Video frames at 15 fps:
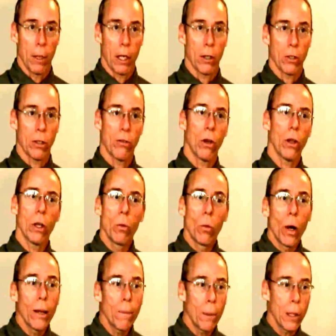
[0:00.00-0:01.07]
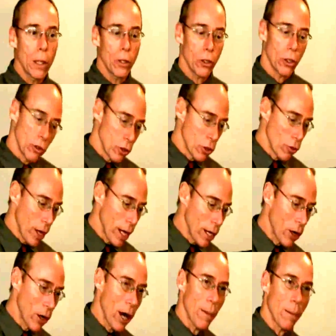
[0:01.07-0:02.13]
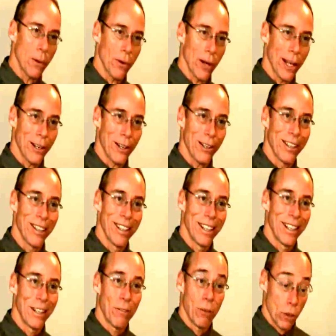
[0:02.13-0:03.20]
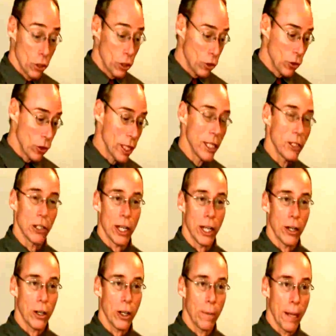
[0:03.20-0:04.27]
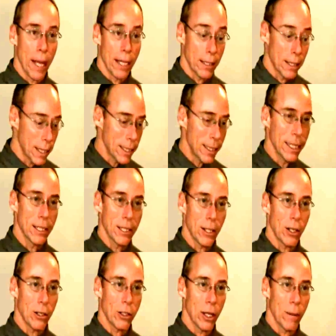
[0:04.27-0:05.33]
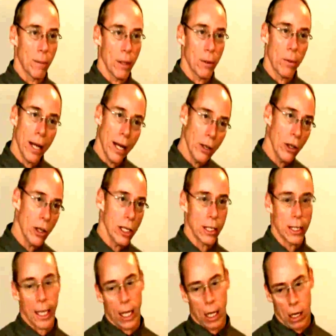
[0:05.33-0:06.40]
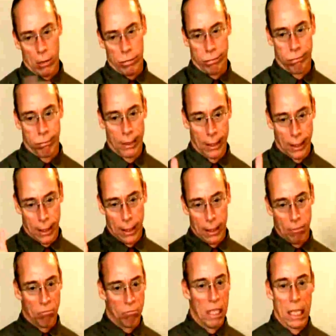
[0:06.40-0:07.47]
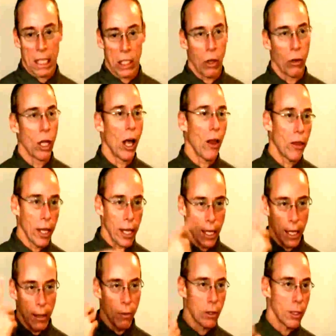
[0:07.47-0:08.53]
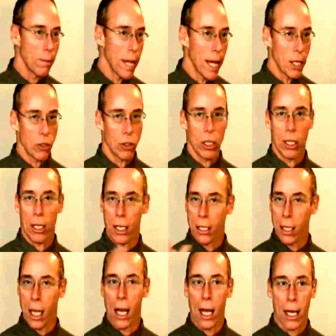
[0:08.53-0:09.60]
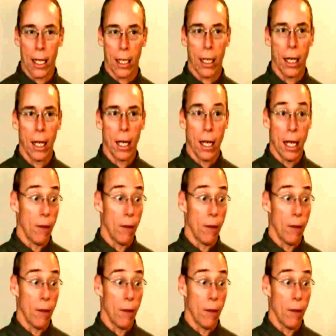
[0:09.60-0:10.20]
Because if only one person who's a radar operator for the Strategic Air Command says he saw something, well, you can say, oh, he saw nothing, he was imagining, he's lying.